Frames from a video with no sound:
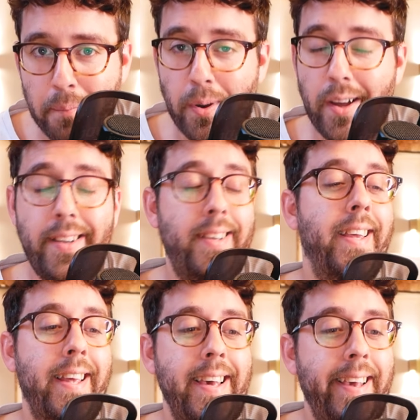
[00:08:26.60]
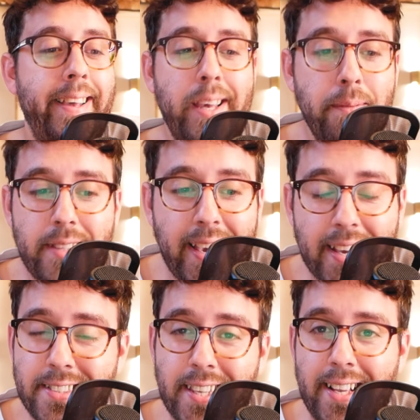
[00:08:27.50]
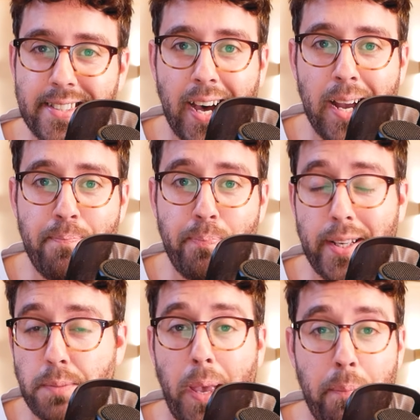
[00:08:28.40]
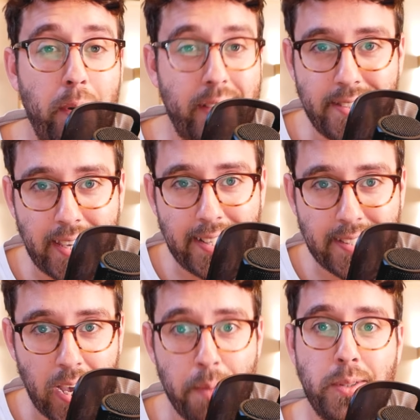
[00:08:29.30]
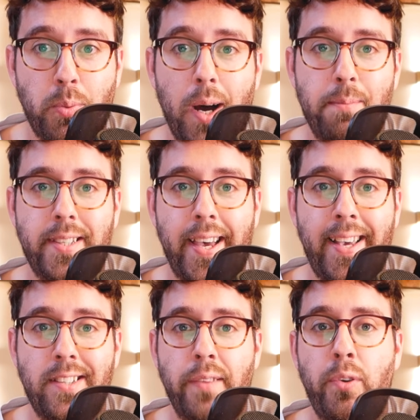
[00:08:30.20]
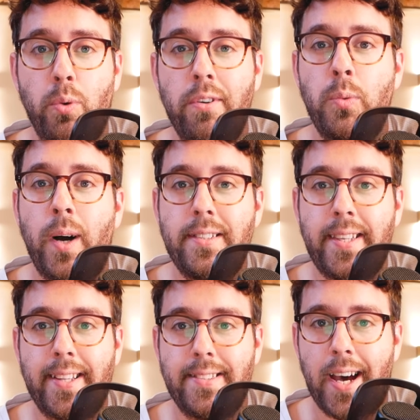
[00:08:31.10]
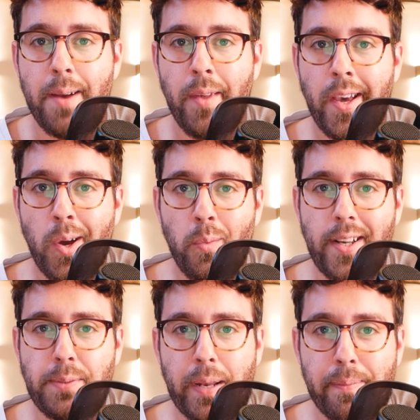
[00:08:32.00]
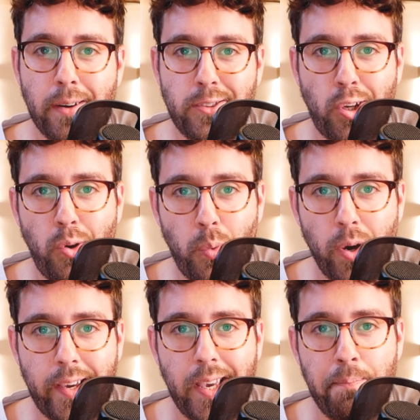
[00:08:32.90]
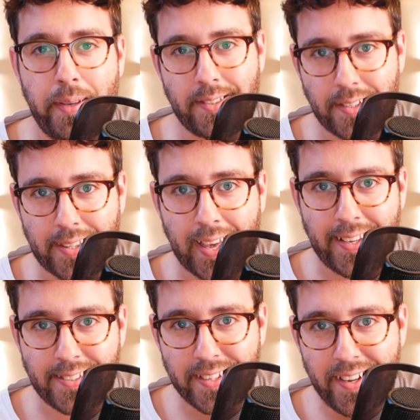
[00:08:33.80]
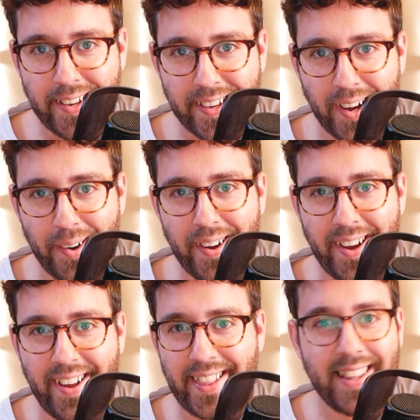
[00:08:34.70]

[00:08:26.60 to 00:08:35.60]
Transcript: But it, it can it can take time because people can take time, is what I'm saying. So if you're wondering why it's taking time, well, it's been about two working business days. You know, uh,